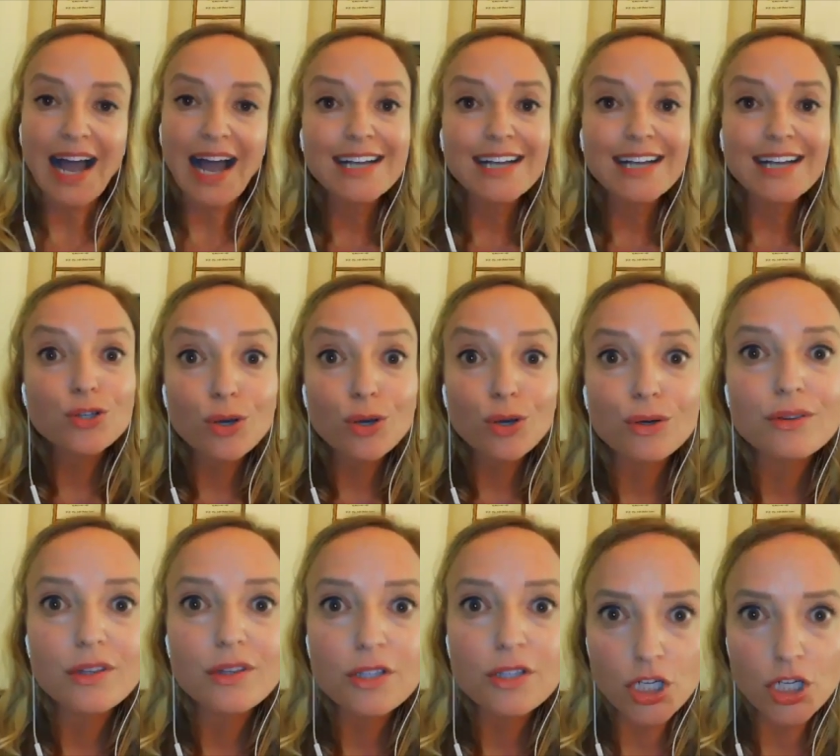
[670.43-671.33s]
I
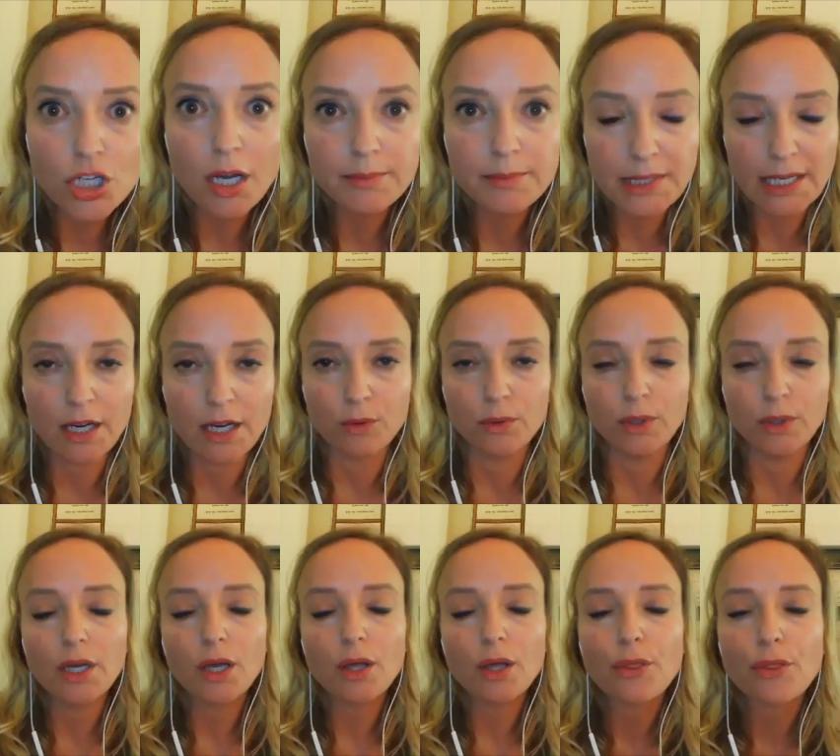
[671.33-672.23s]
turned the job down
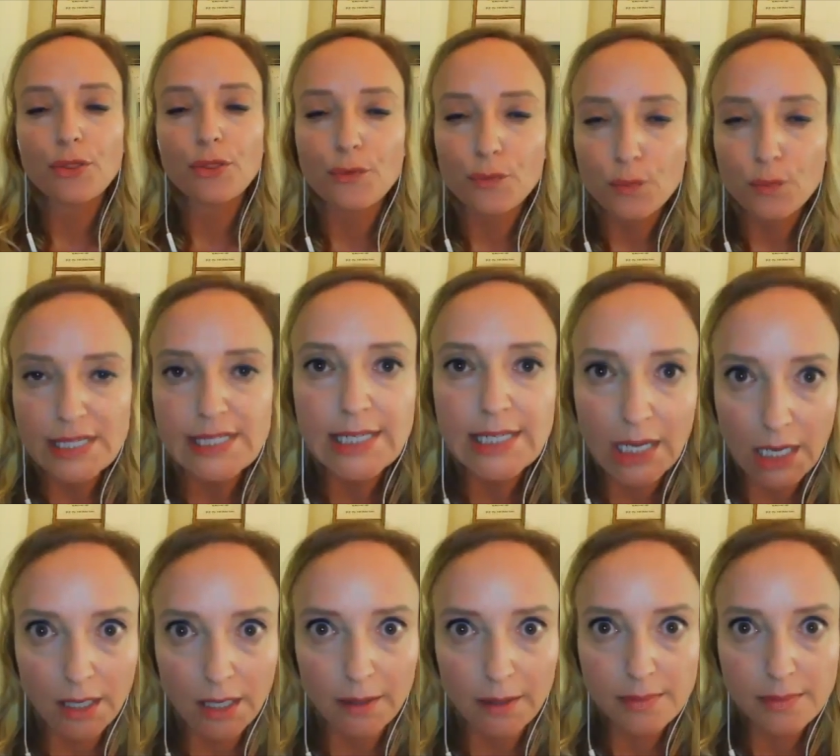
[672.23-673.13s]
3
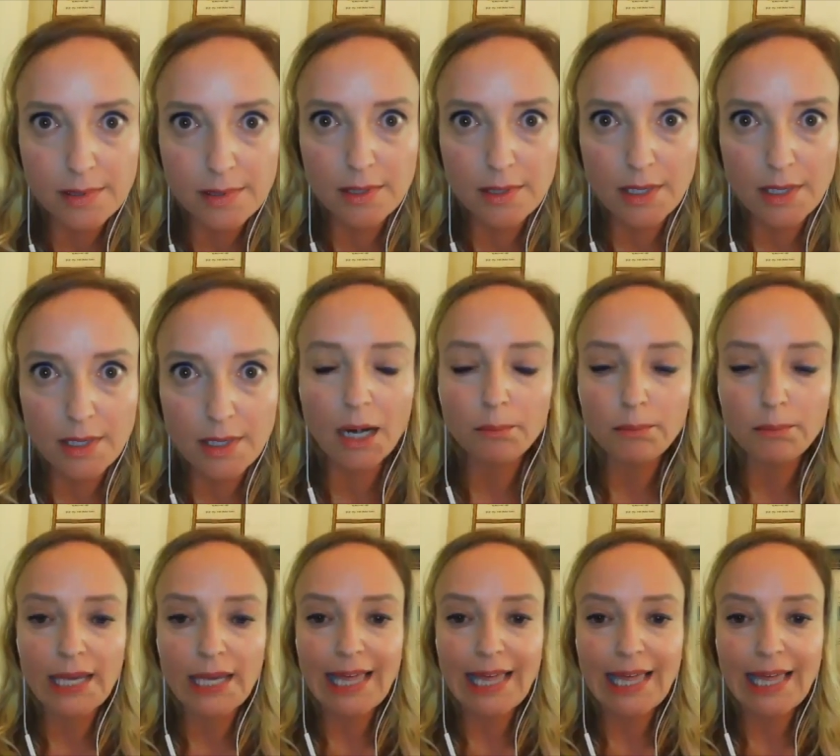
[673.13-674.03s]
times. And I'm
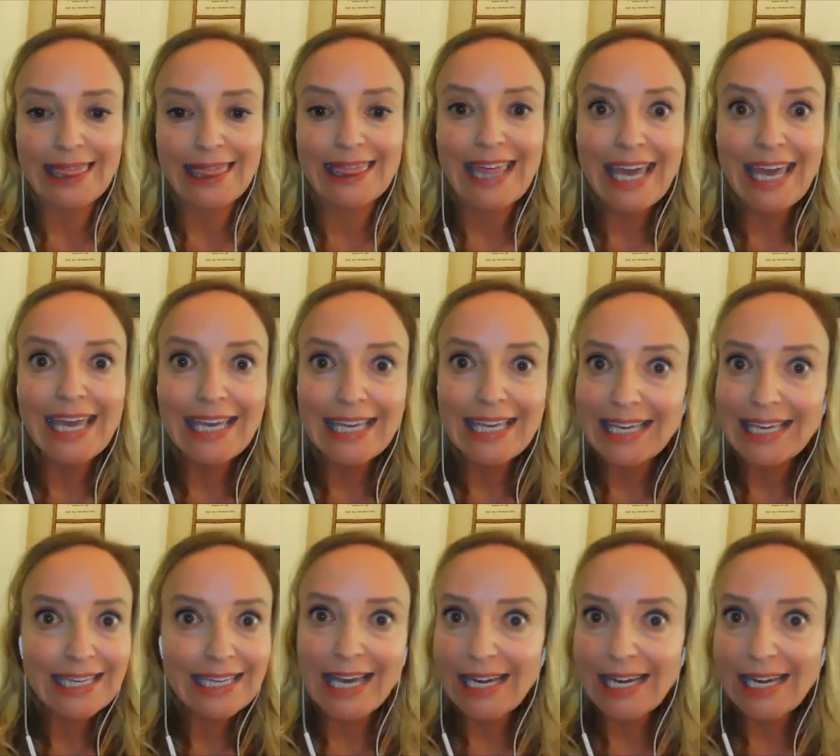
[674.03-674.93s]
like, they
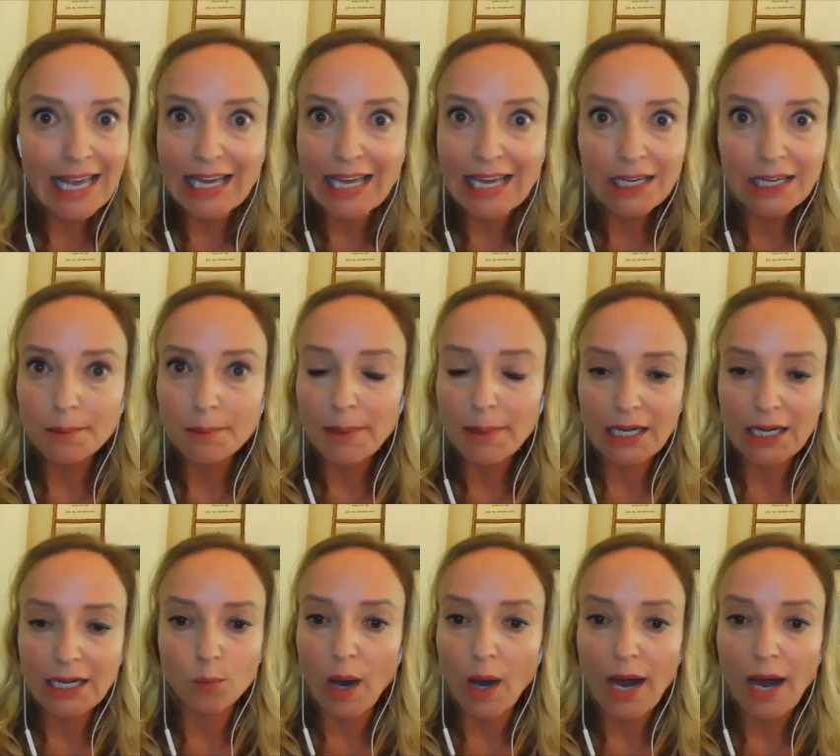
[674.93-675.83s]
can get
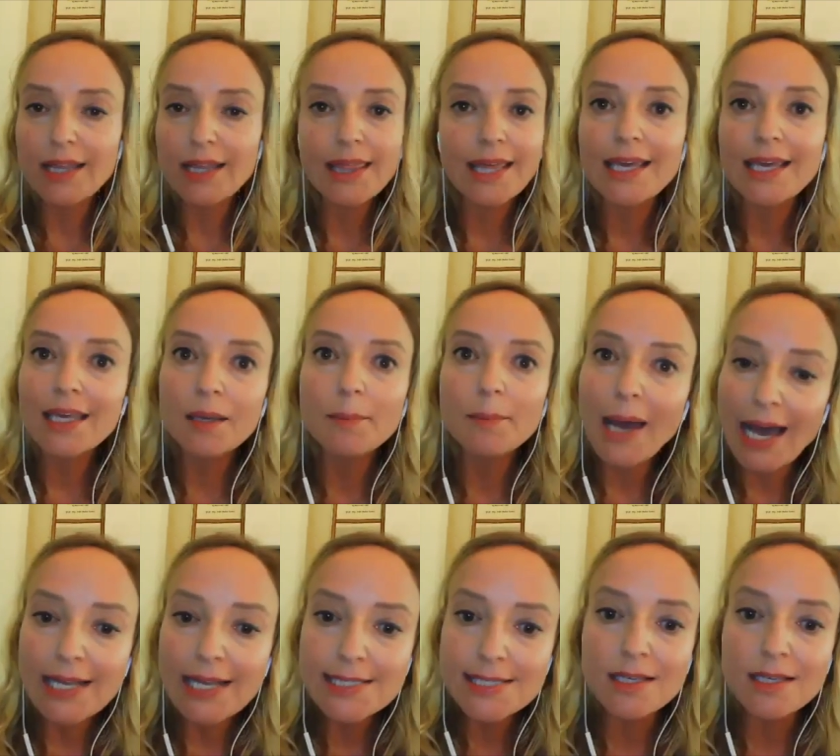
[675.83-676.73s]
anybody. Why do they keep
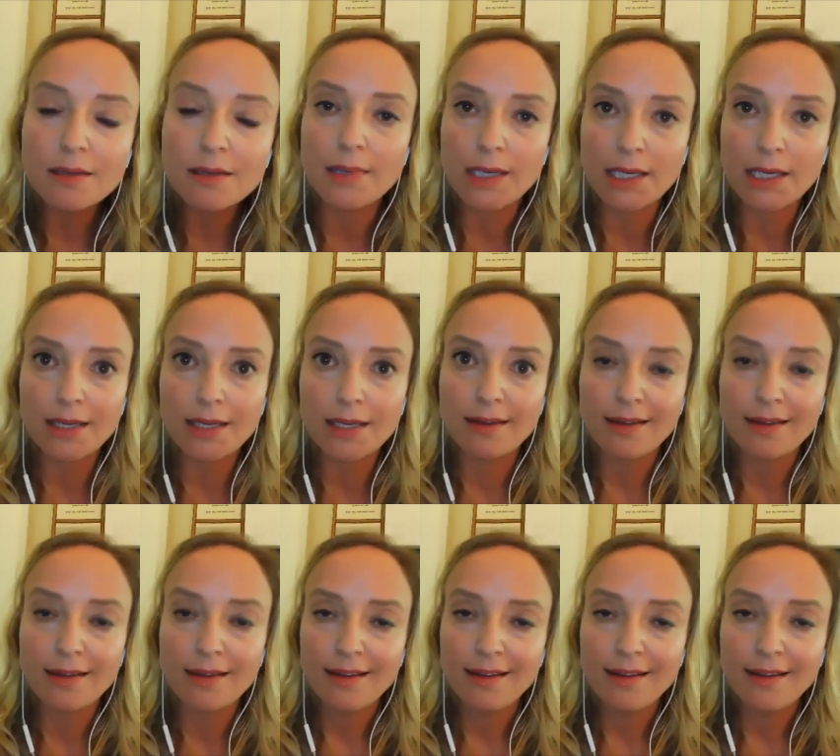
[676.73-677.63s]
asking me?
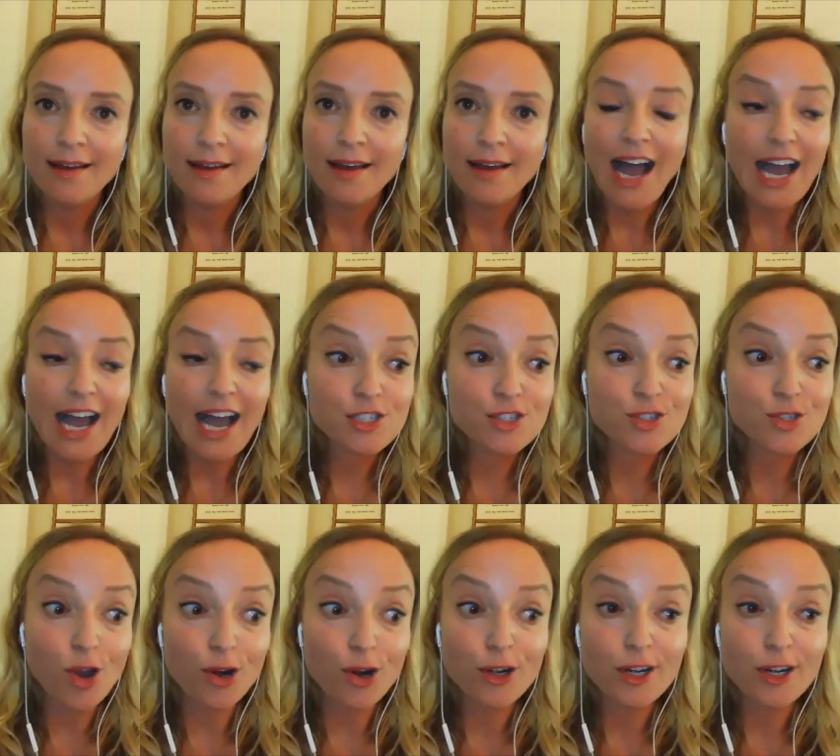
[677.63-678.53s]
I
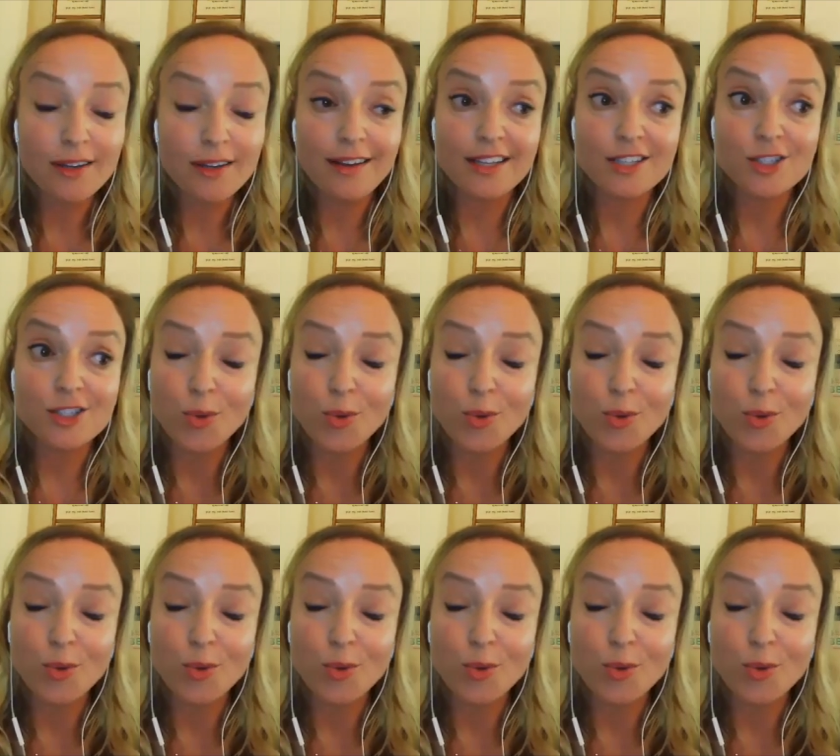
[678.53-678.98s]
started in